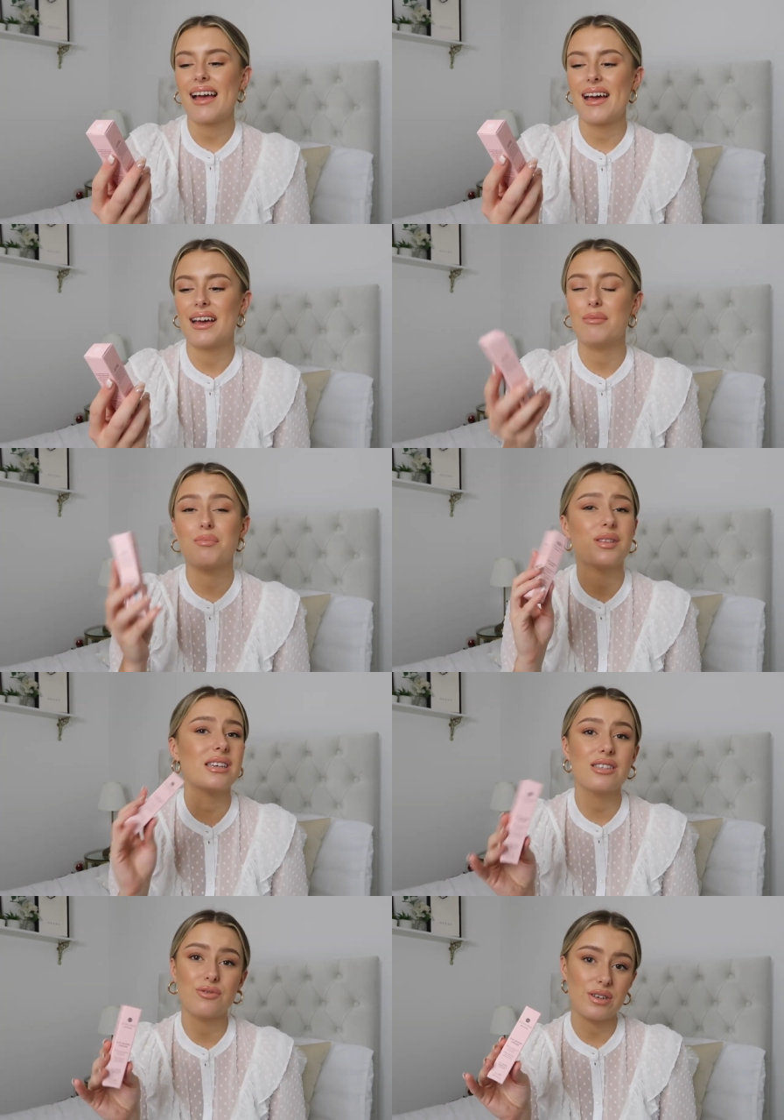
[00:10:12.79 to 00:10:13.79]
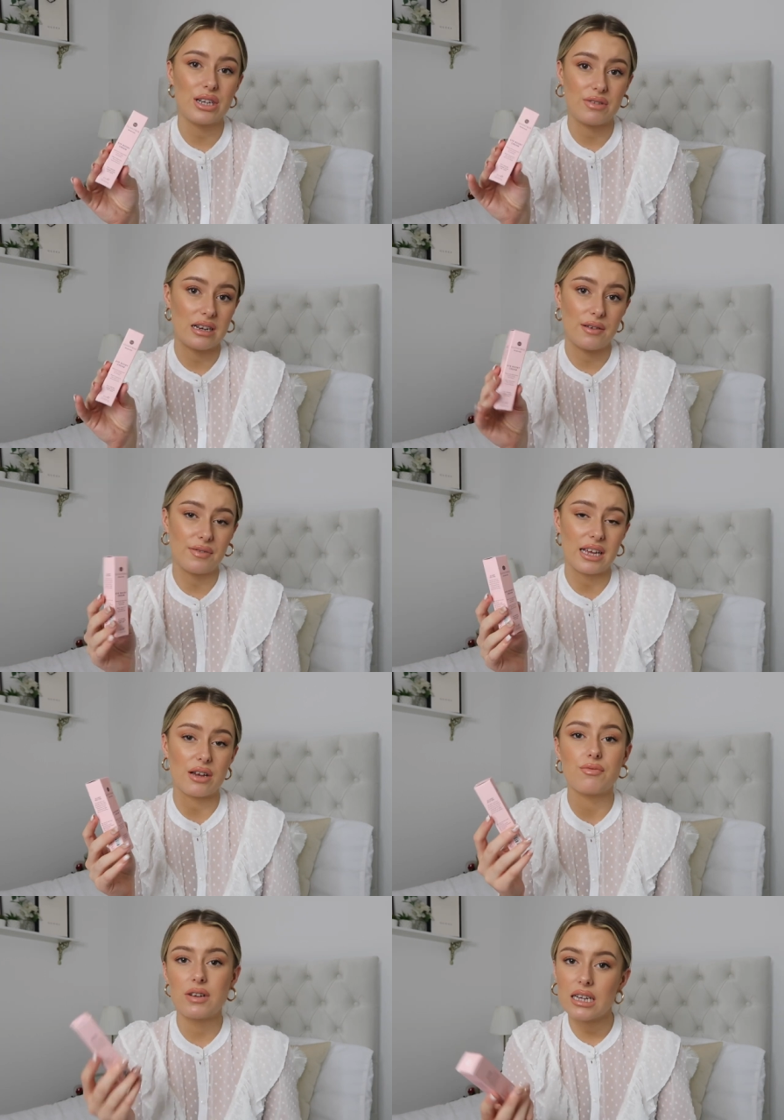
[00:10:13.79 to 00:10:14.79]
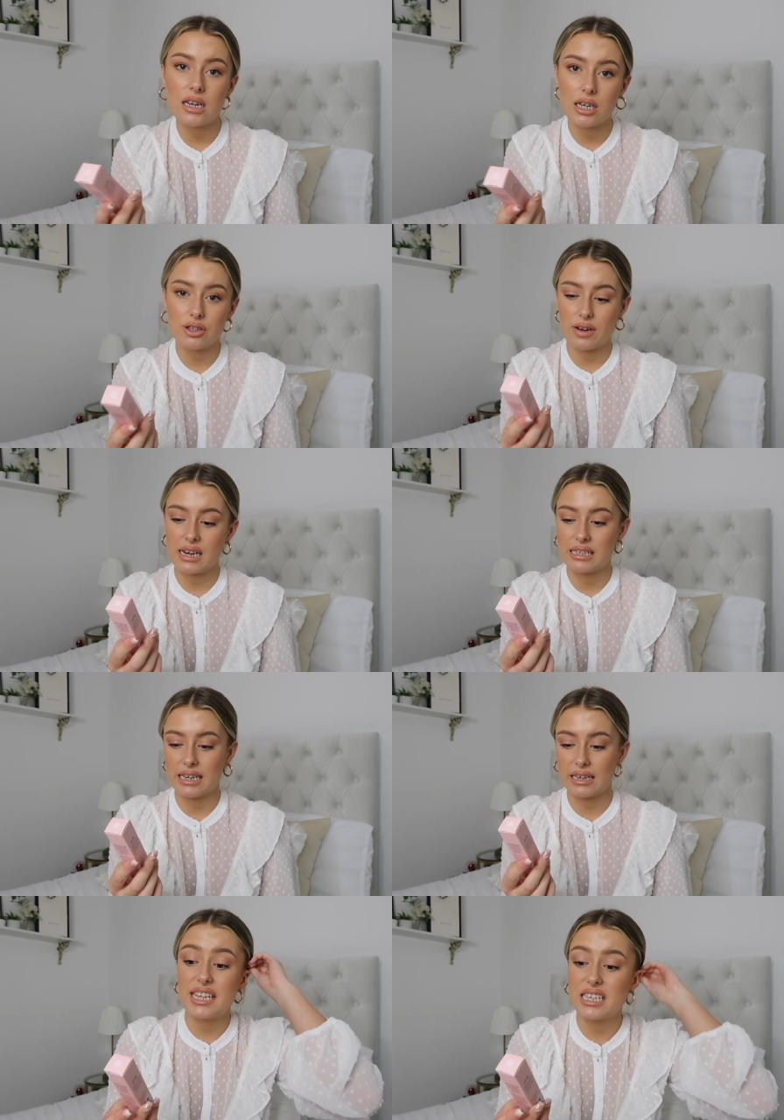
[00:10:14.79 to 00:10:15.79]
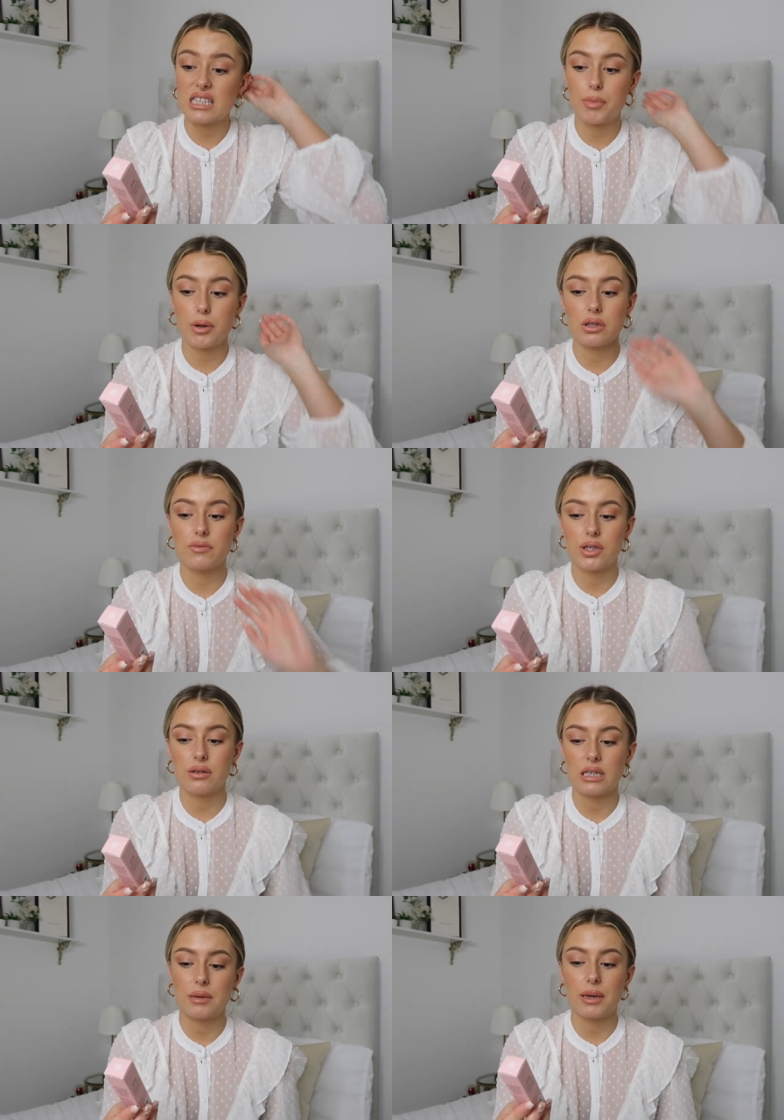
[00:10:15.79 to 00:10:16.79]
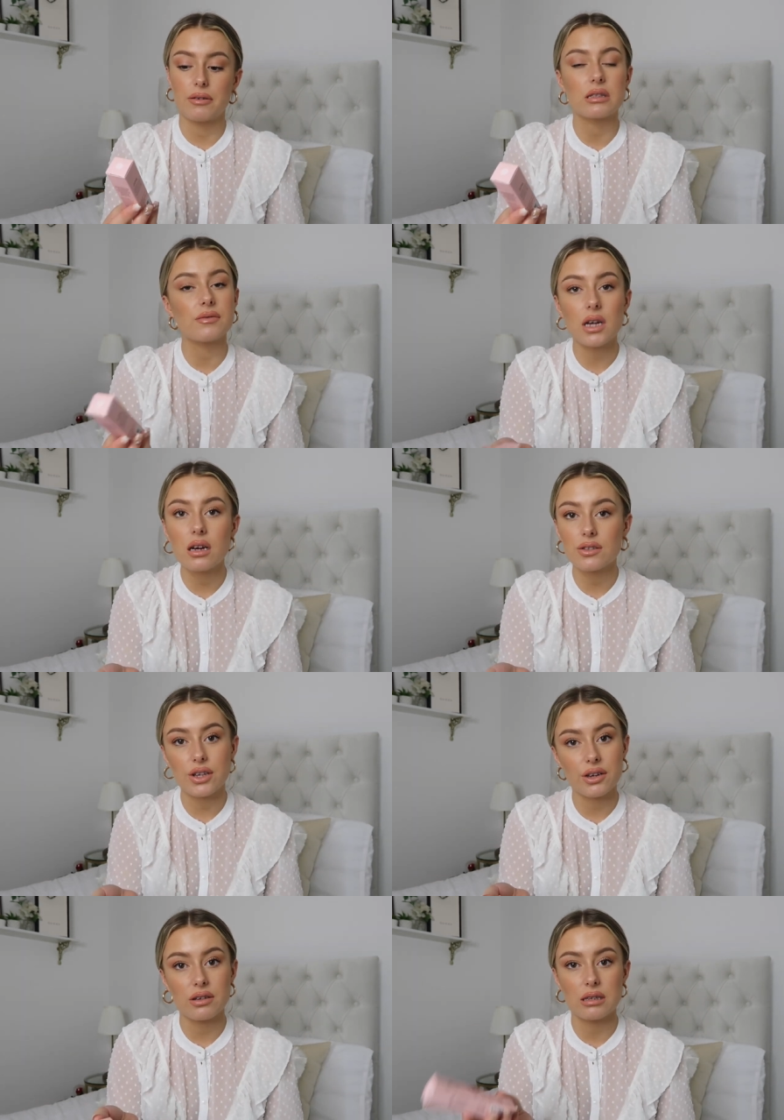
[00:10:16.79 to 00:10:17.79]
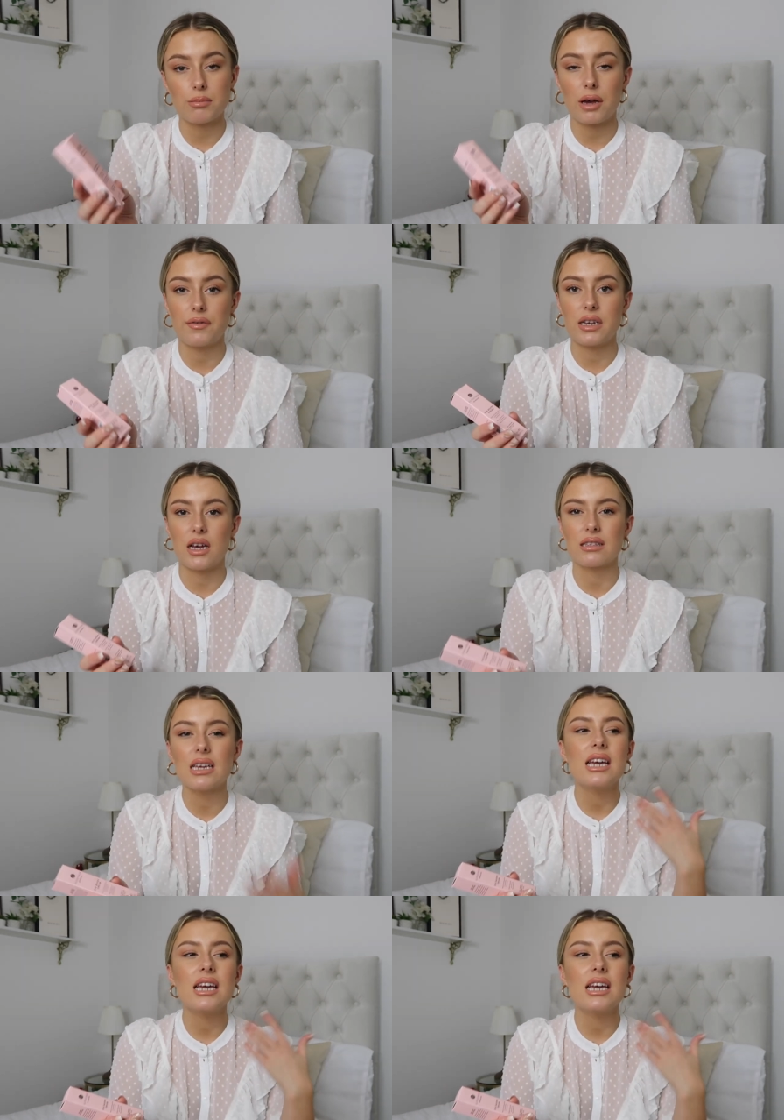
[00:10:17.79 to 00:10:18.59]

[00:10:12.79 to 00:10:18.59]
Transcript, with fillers: Um, but this is really, really lovely, really hydrating. It is supposed to reduce the appearance of dark circles and puffiness.